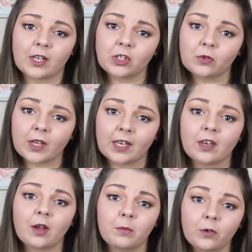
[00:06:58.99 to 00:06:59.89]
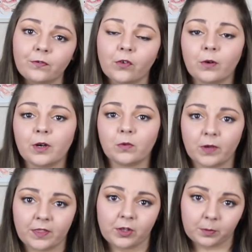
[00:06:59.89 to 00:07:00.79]
that you can move forward
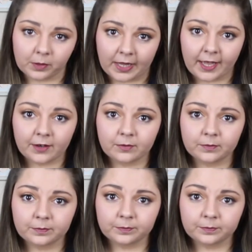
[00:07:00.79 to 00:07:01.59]
with your plan.